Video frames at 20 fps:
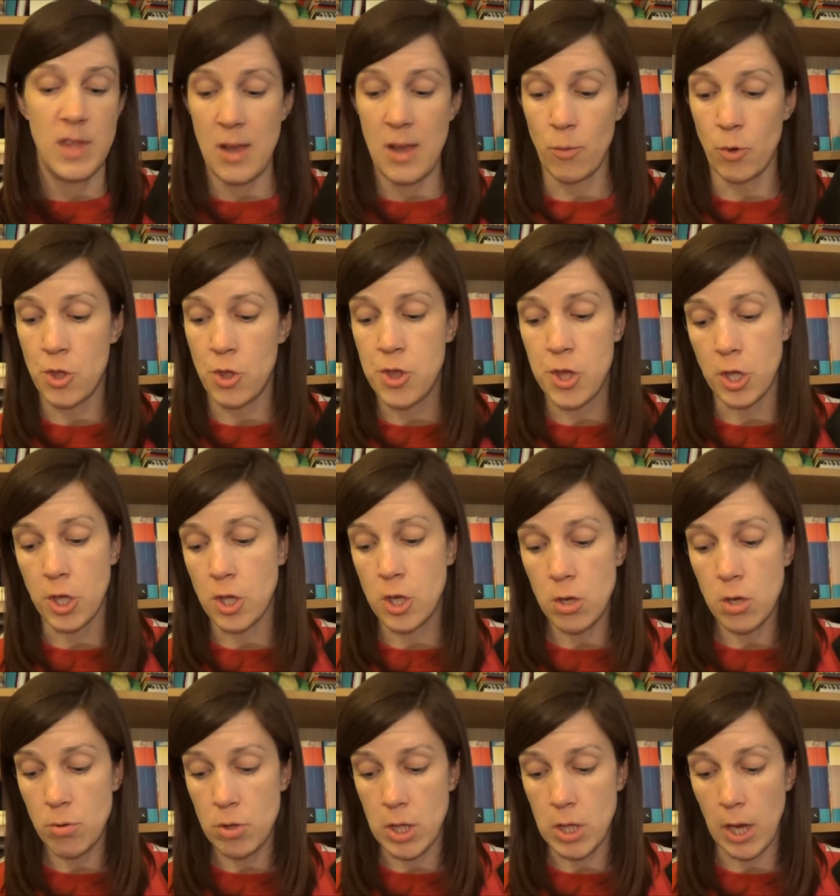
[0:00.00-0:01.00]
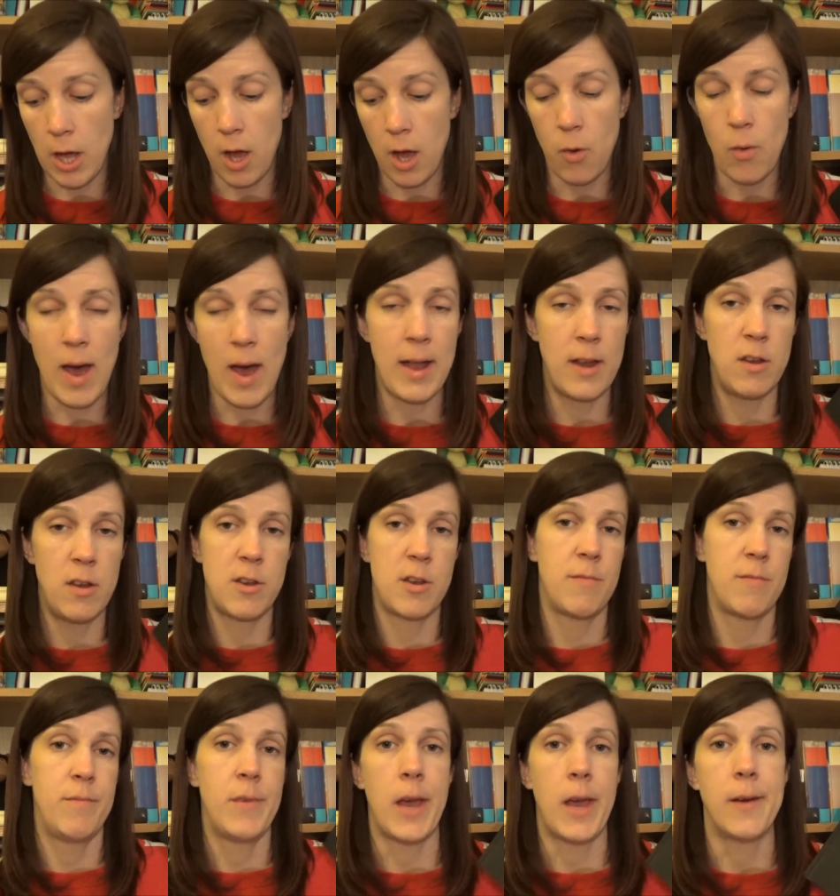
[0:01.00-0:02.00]
was just too slow, and
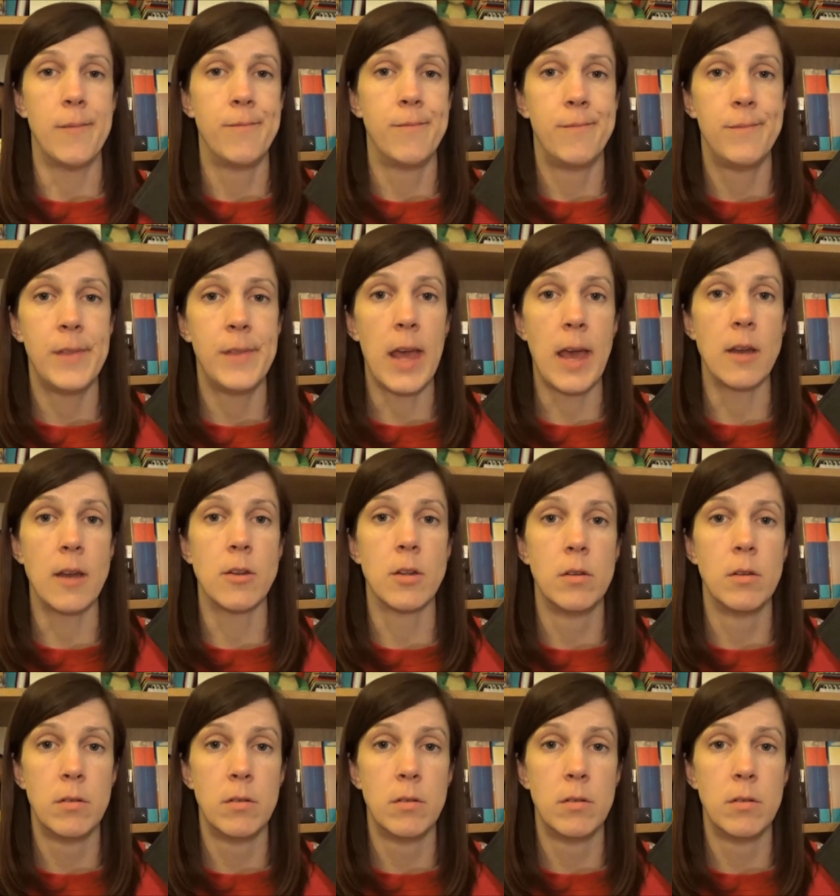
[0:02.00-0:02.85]
yeah, the end.